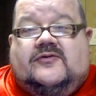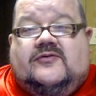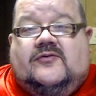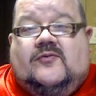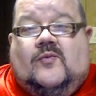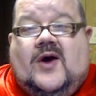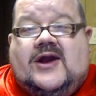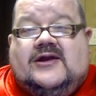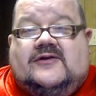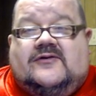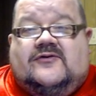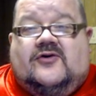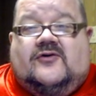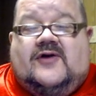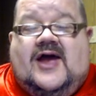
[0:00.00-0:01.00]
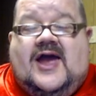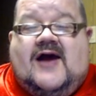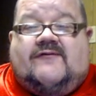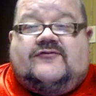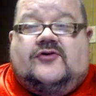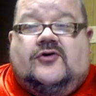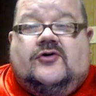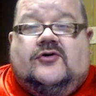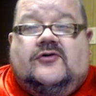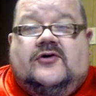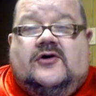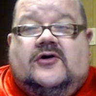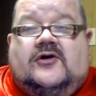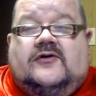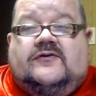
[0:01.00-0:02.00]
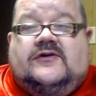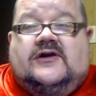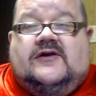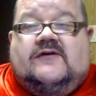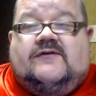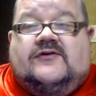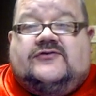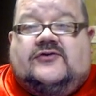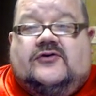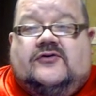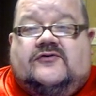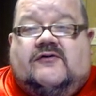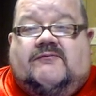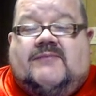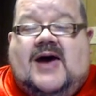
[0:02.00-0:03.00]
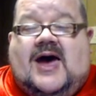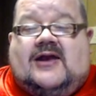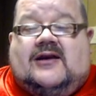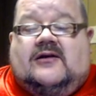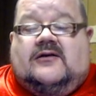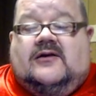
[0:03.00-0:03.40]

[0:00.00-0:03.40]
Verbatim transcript: wait until after the visitors have batted.